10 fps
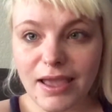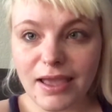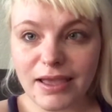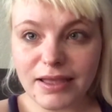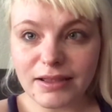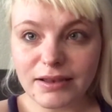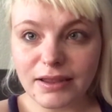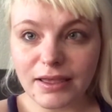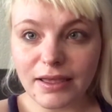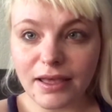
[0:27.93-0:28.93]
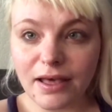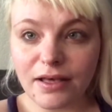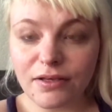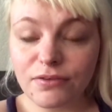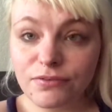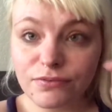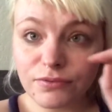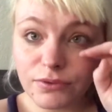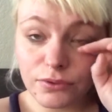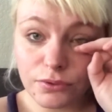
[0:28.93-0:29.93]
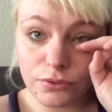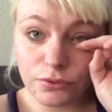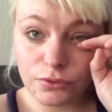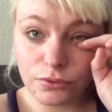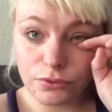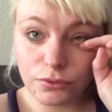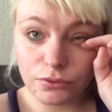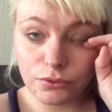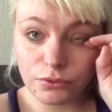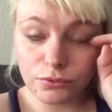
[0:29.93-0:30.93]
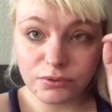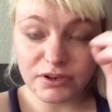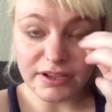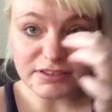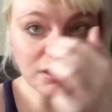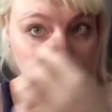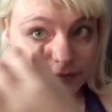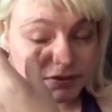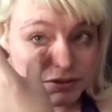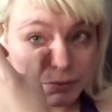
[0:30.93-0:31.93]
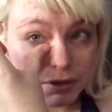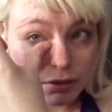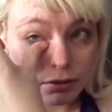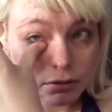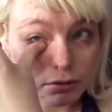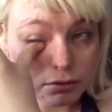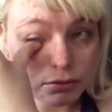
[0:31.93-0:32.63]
And I have three days off this week.